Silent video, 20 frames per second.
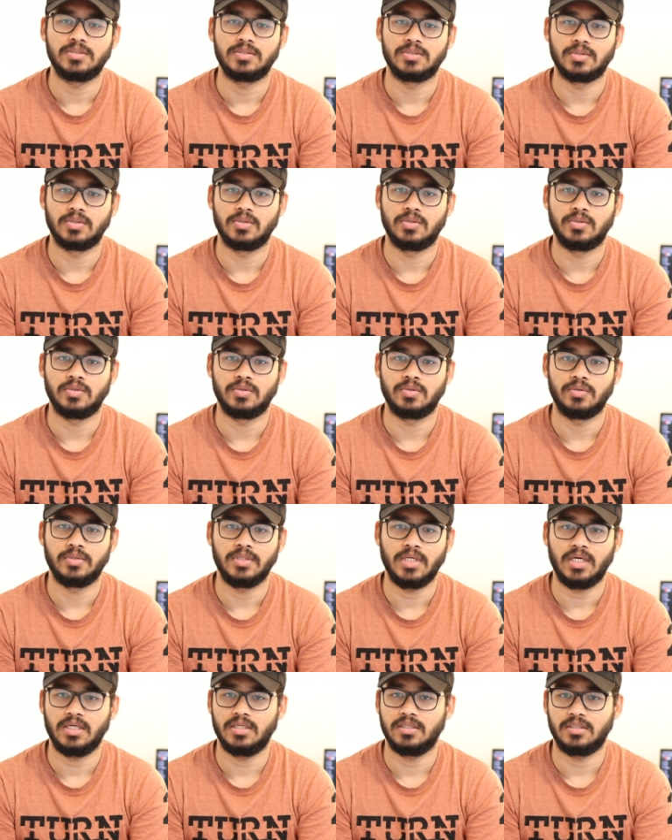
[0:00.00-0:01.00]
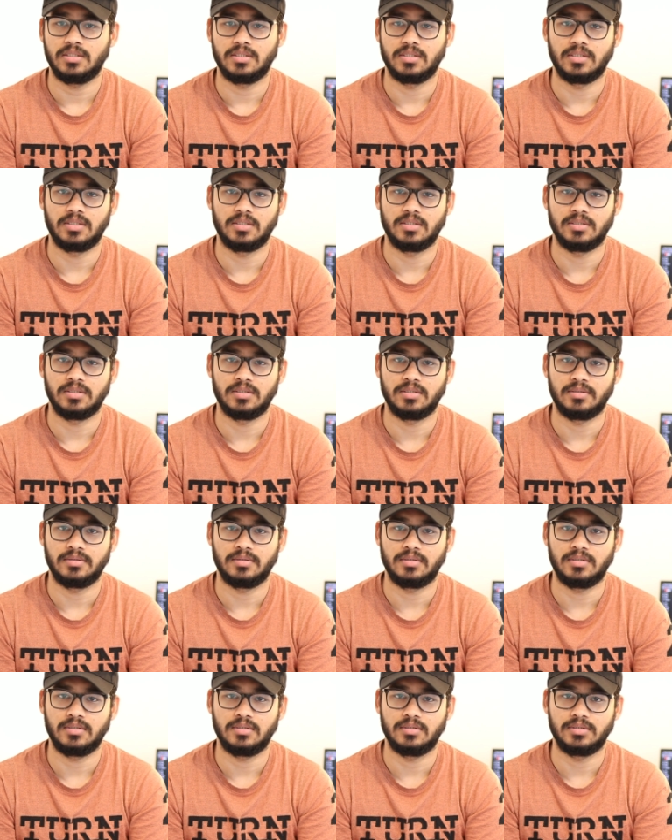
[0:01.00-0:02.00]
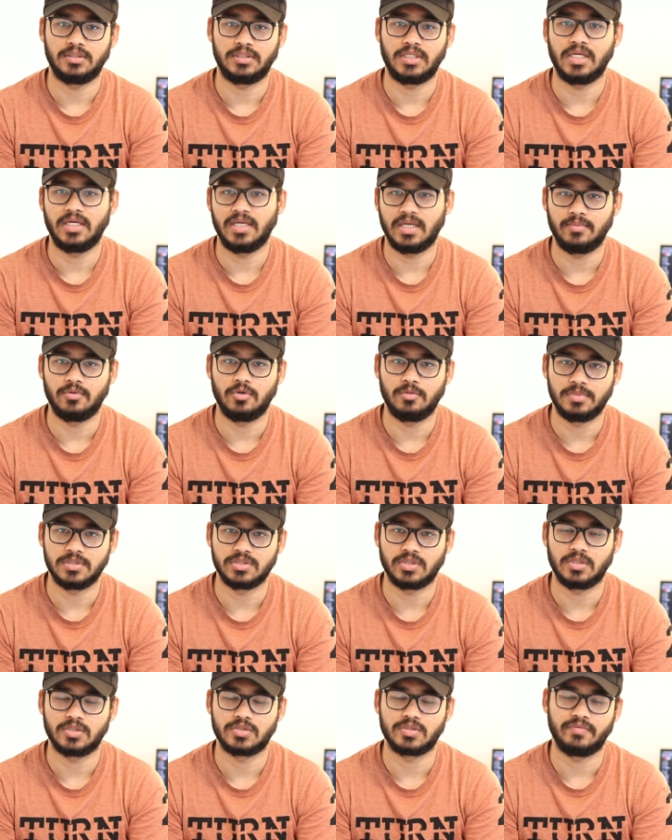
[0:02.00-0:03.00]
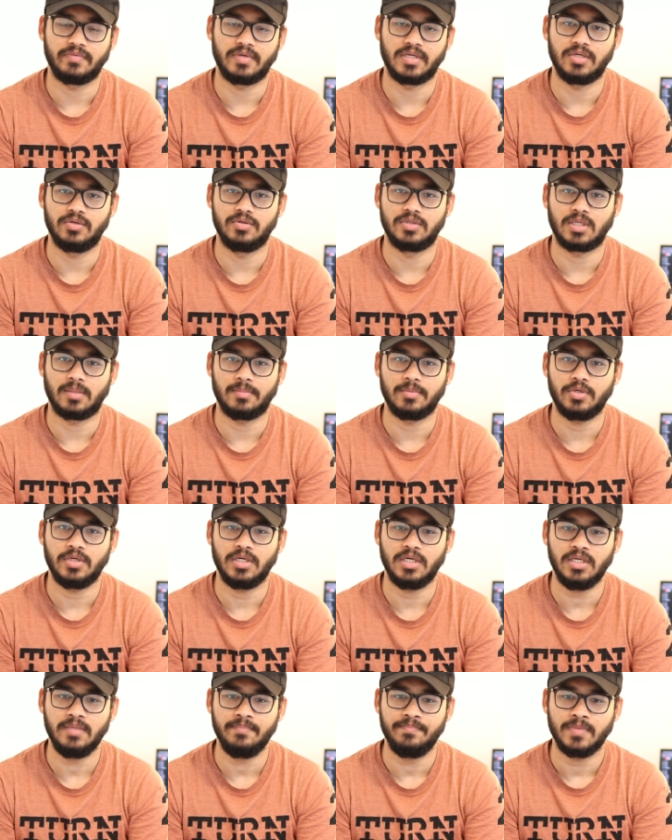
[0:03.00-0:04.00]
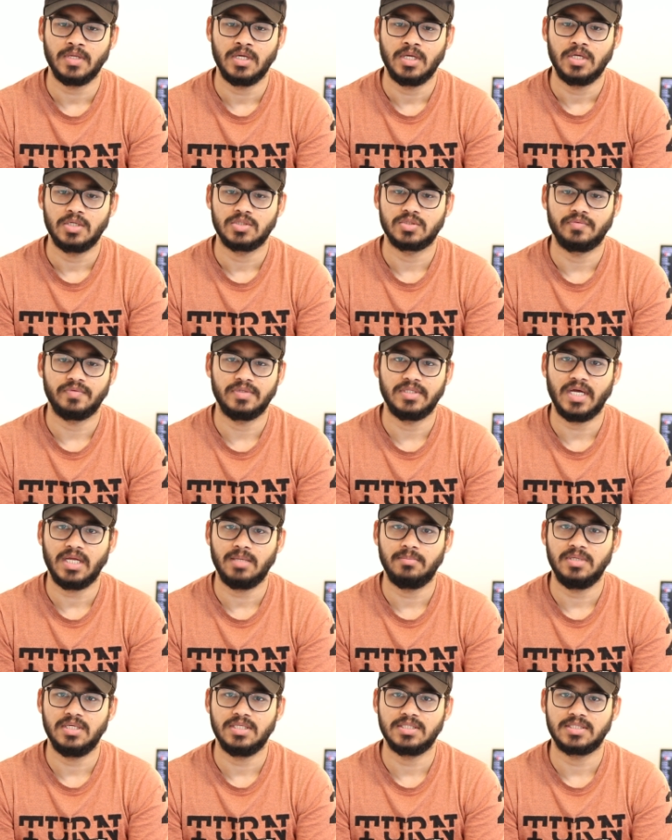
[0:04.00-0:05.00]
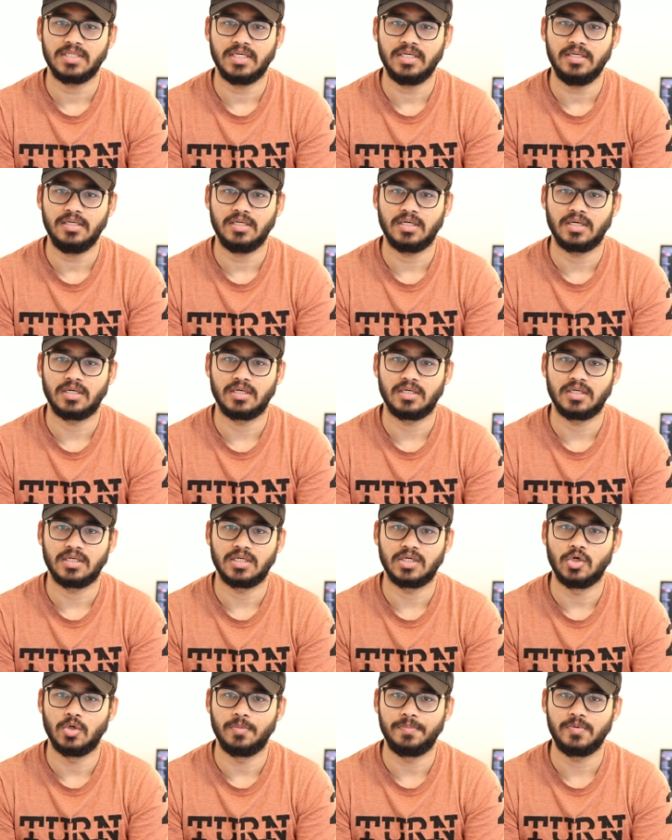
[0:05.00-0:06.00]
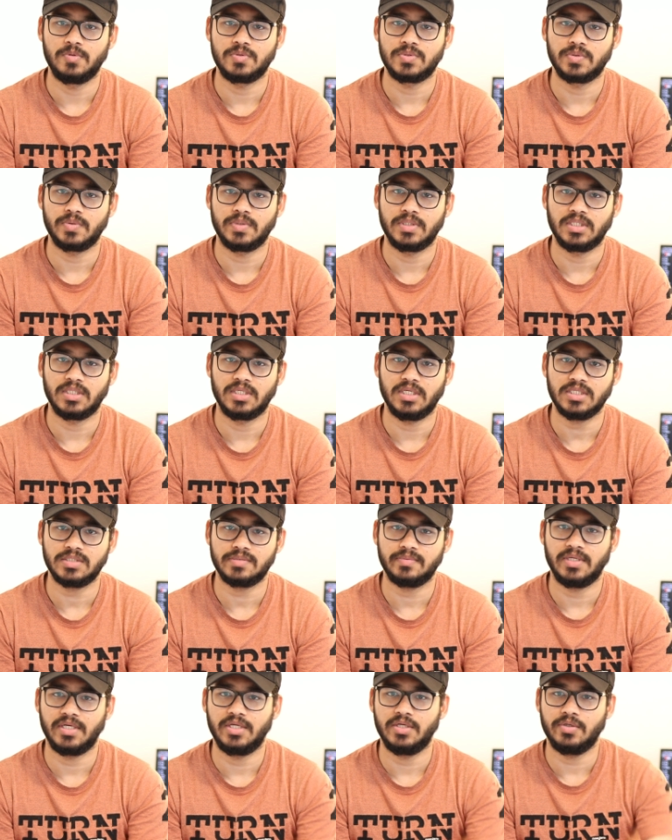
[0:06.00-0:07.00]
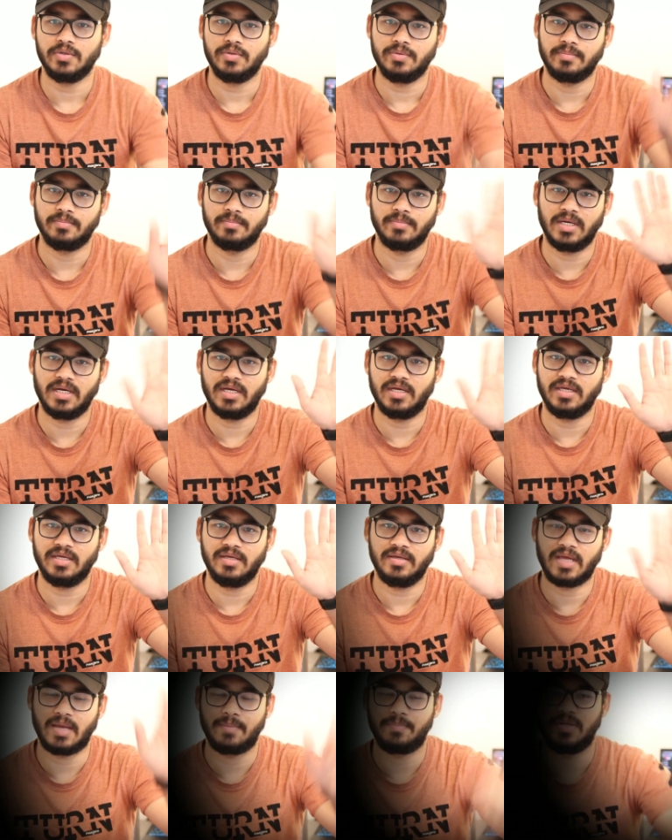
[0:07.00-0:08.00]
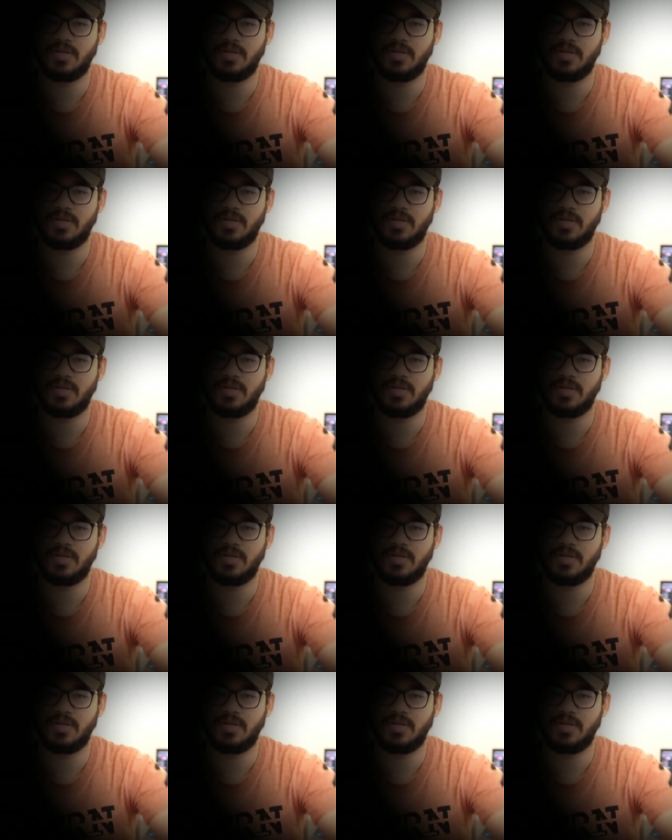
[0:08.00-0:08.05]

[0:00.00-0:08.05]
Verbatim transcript: So yeah, uh, the Telegram group is also a very good community. So with that being said, uh, hope to see you in the next video. Bye.